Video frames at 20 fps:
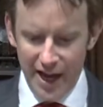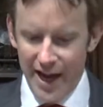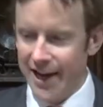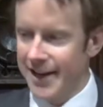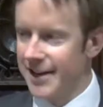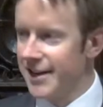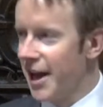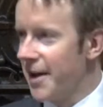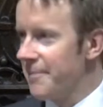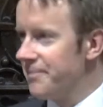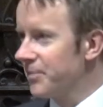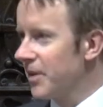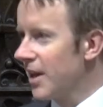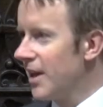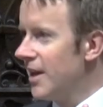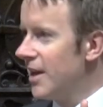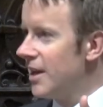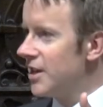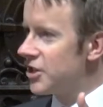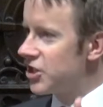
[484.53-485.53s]
And um,
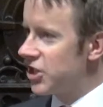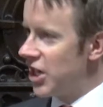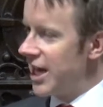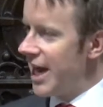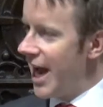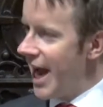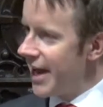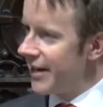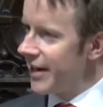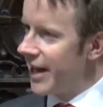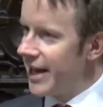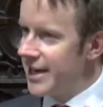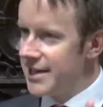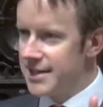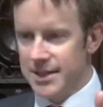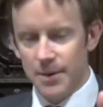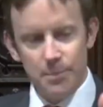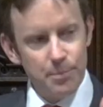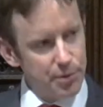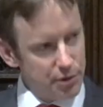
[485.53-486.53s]
she had a
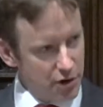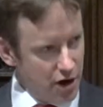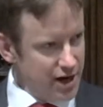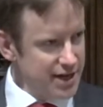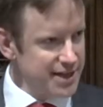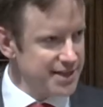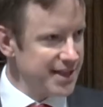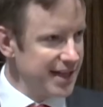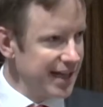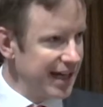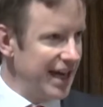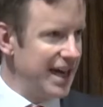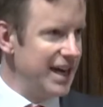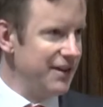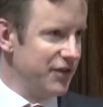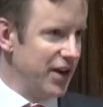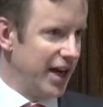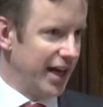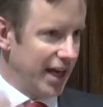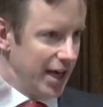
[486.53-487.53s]
surprising
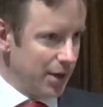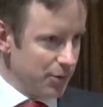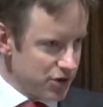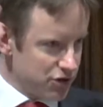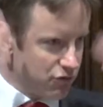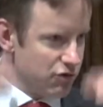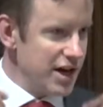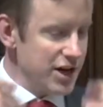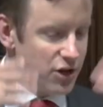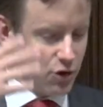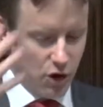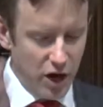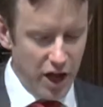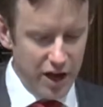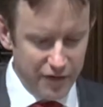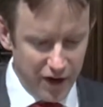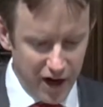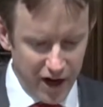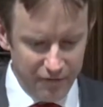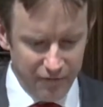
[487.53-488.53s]
evening, and it was written all
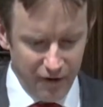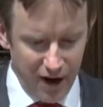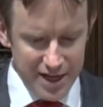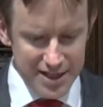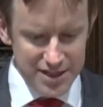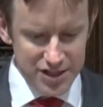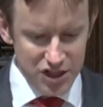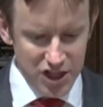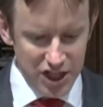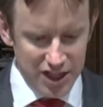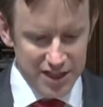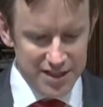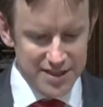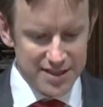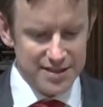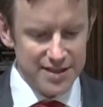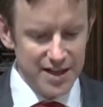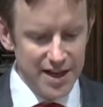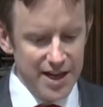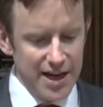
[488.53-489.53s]
over her face. She could,
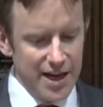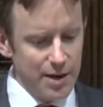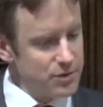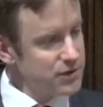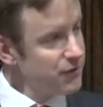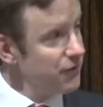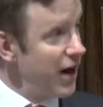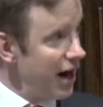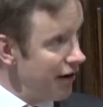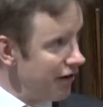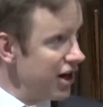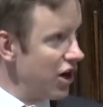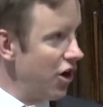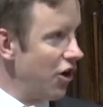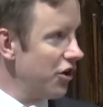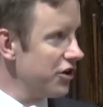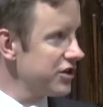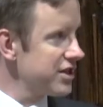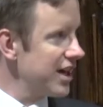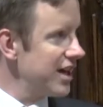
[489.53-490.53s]
it was very
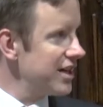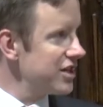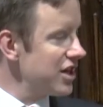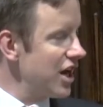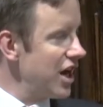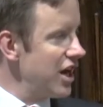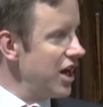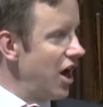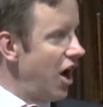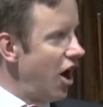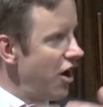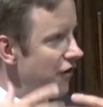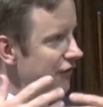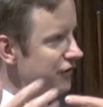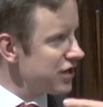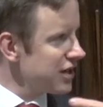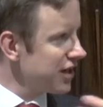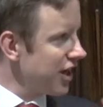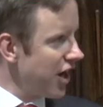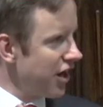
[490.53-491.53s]
odd. And, and
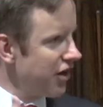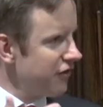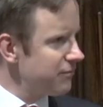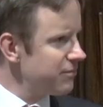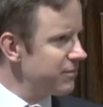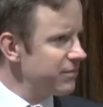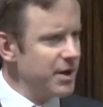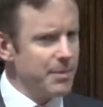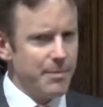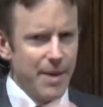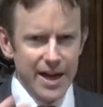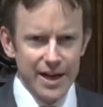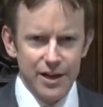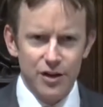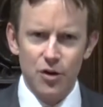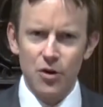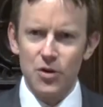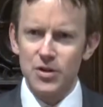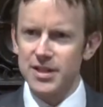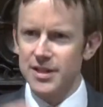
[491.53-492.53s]
after kind of the main
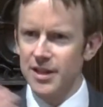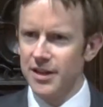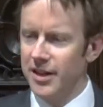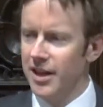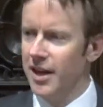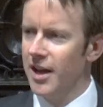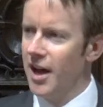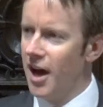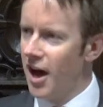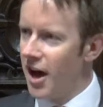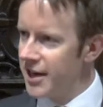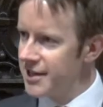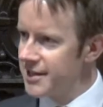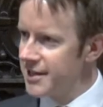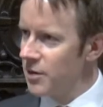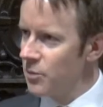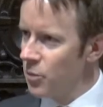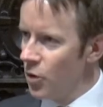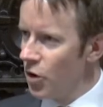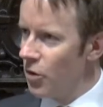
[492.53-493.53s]
course, and I
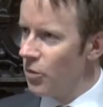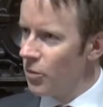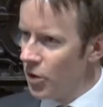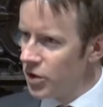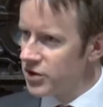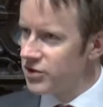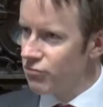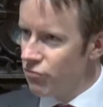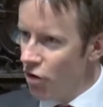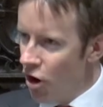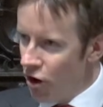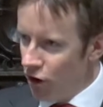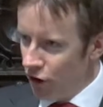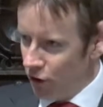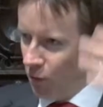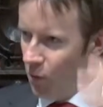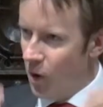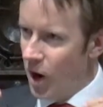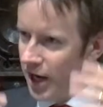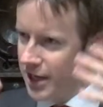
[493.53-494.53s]
said, what, What's
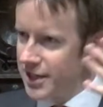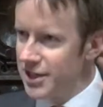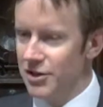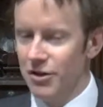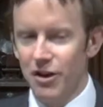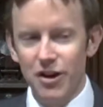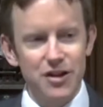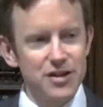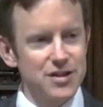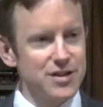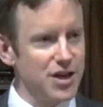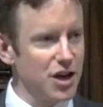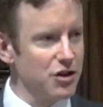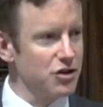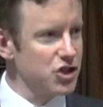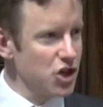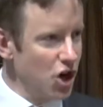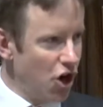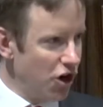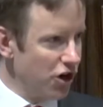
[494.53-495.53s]
wrong? Why do you look so
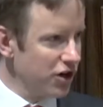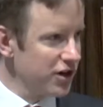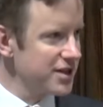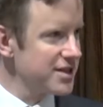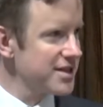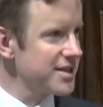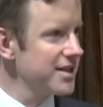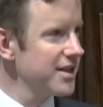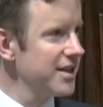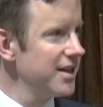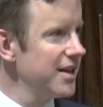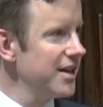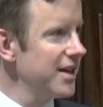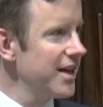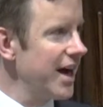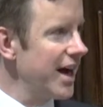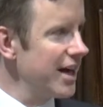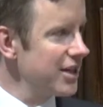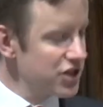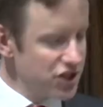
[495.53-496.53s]
shocked?
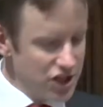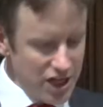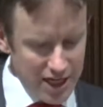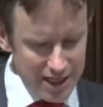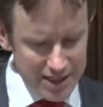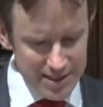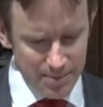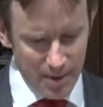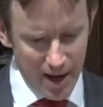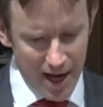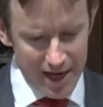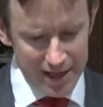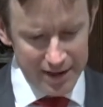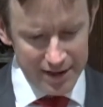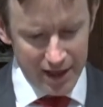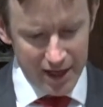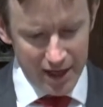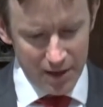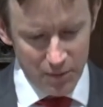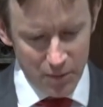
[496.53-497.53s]
And she explained
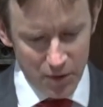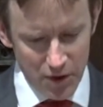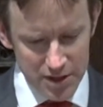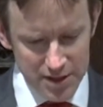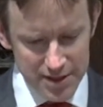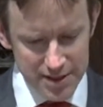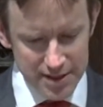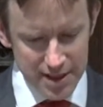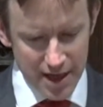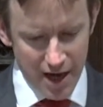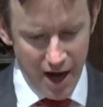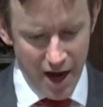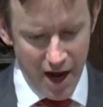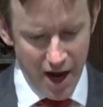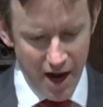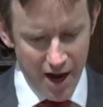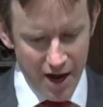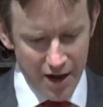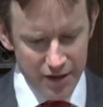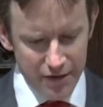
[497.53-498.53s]
that it was
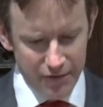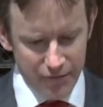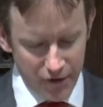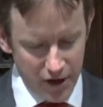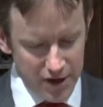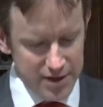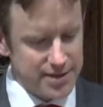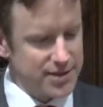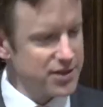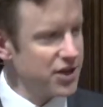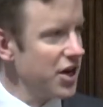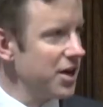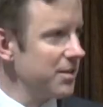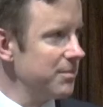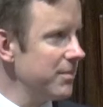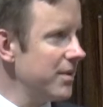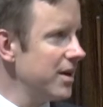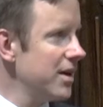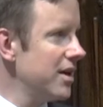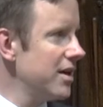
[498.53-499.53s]
uh, the first
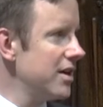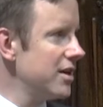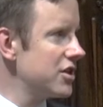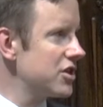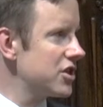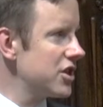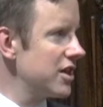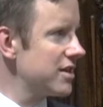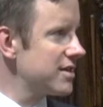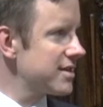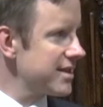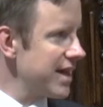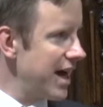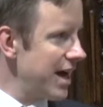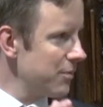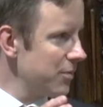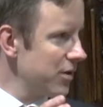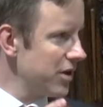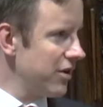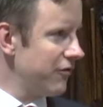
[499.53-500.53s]
time she had
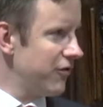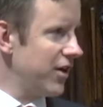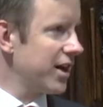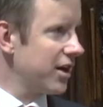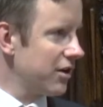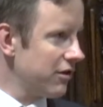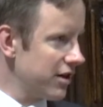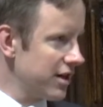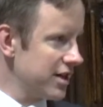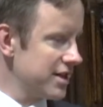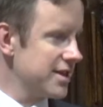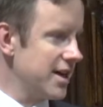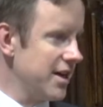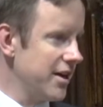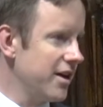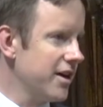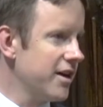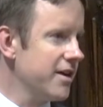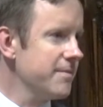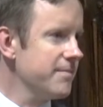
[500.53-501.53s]
sat with a vicar at a
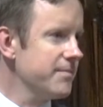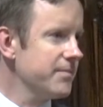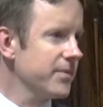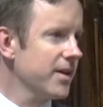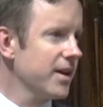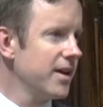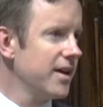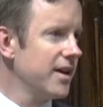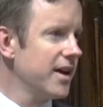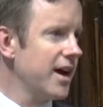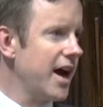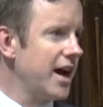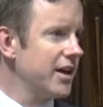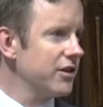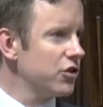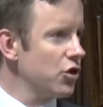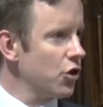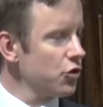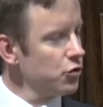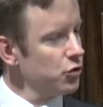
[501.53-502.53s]
dinner
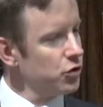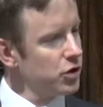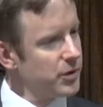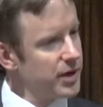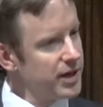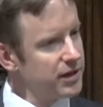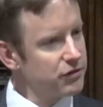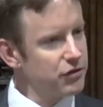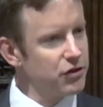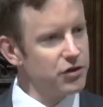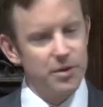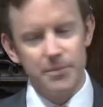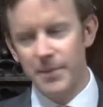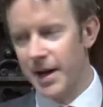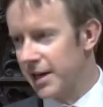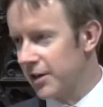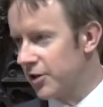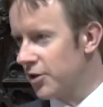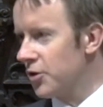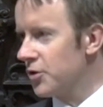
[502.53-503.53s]
and got all the way through the
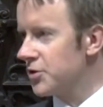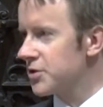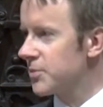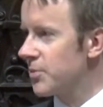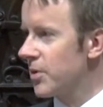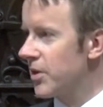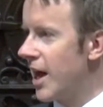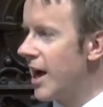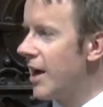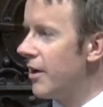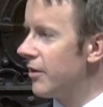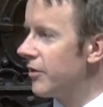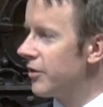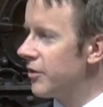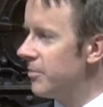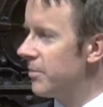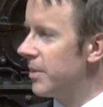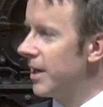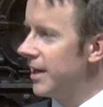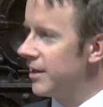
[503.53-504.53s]
main course without
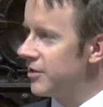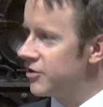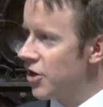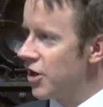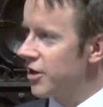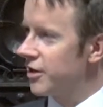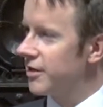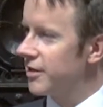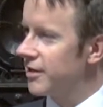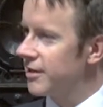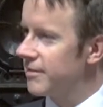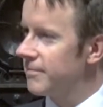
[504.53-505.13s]
them being drunk.